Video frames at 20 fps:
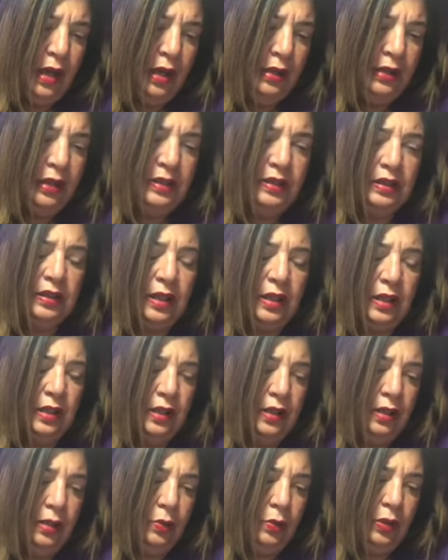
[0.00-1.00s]
and this
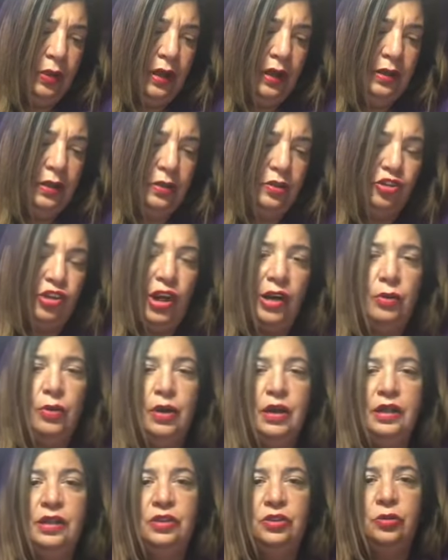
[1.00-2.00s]
uh, related
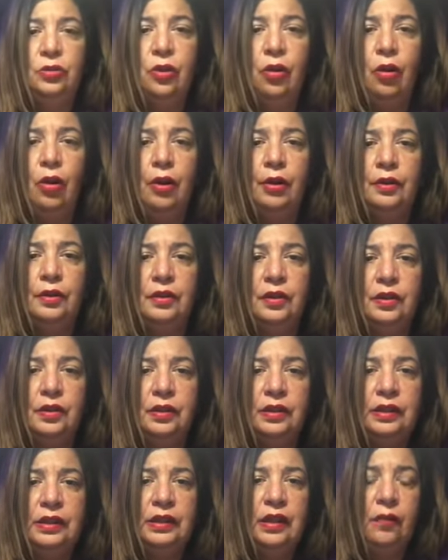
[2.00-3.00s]
chakra is to the heart,
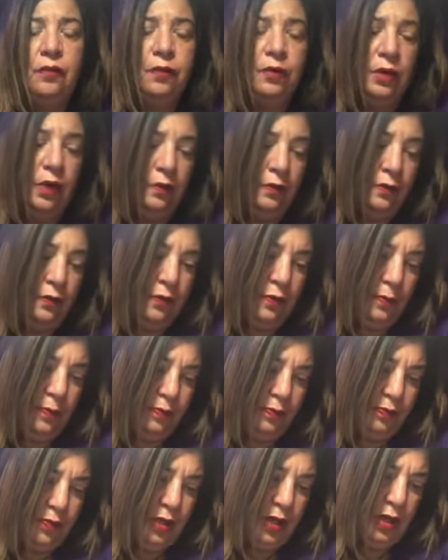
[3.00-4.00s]
self-love.
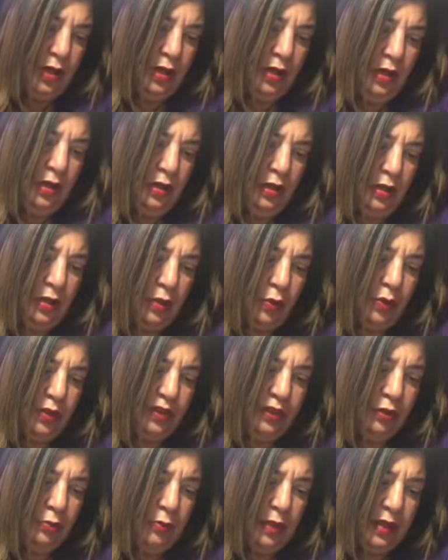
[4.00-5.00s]
The
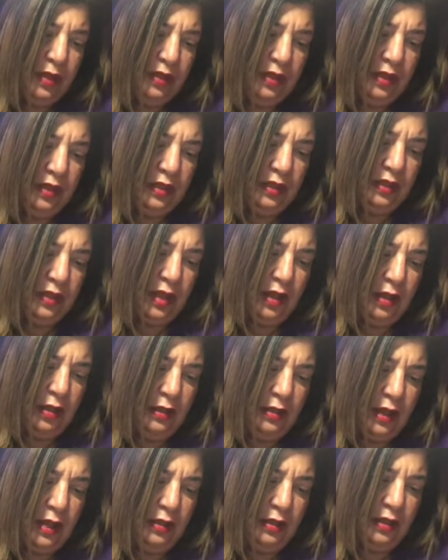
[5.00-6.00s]
crystal medicine is
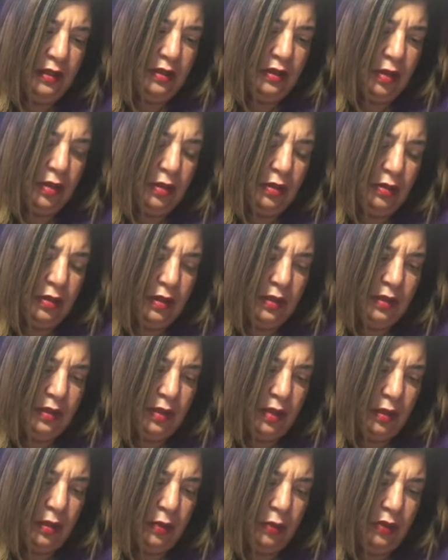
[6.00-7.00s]
uh, that this uh,
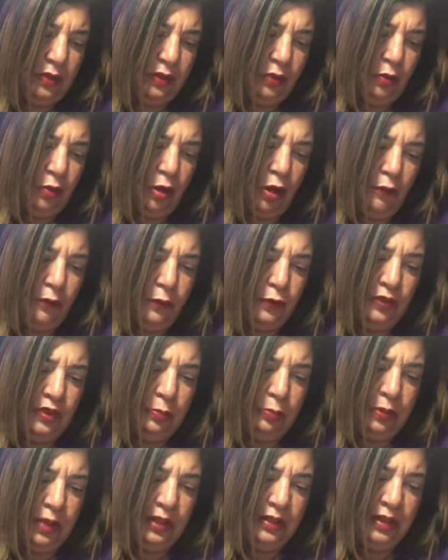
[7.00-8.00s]
this uh, crystal offers
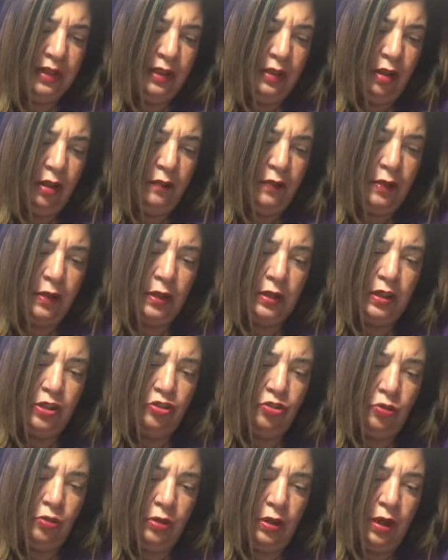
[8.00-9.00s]
the blessing of
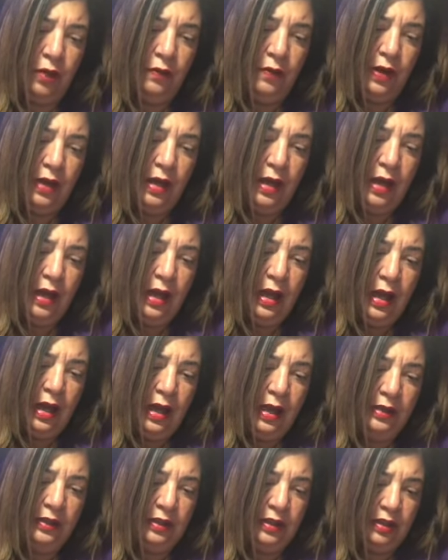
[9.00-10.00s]
unconditional love,
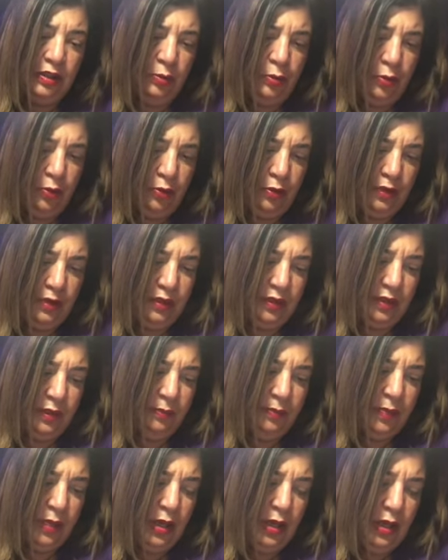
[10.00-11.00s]
as its purest.
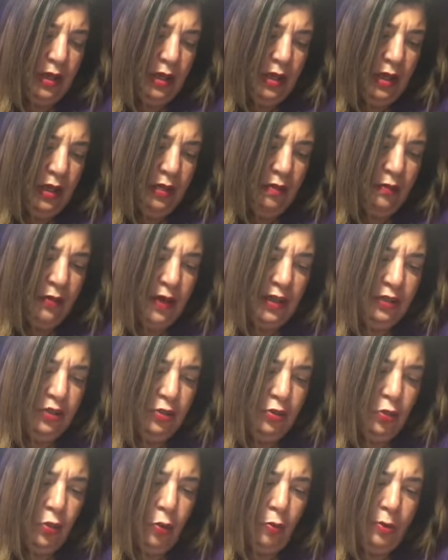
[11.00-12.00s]
It invites
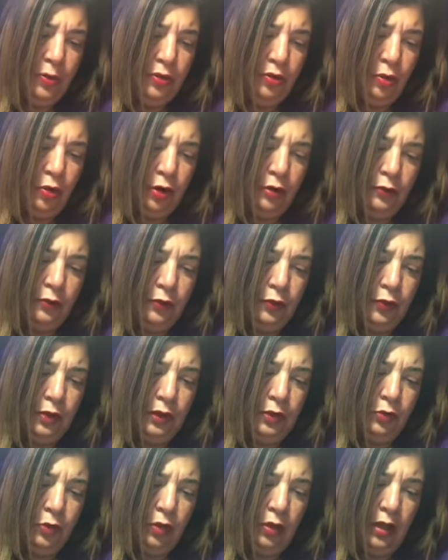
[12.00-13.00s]
you to open your heart
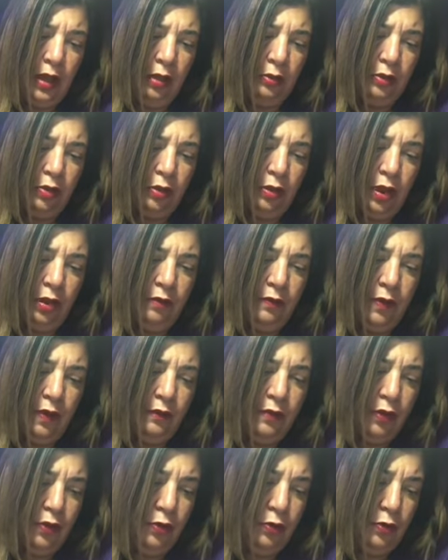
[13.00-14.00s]
fully to allow the love
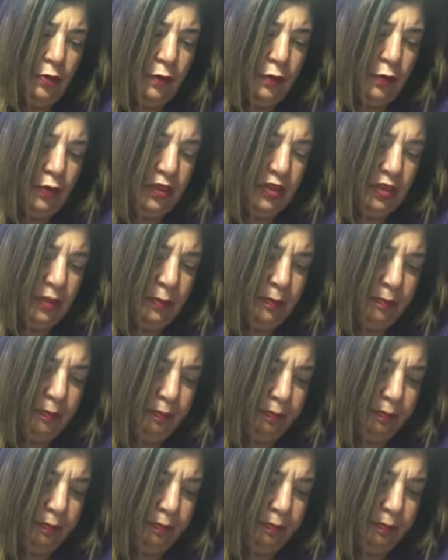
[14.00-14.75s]
of the universe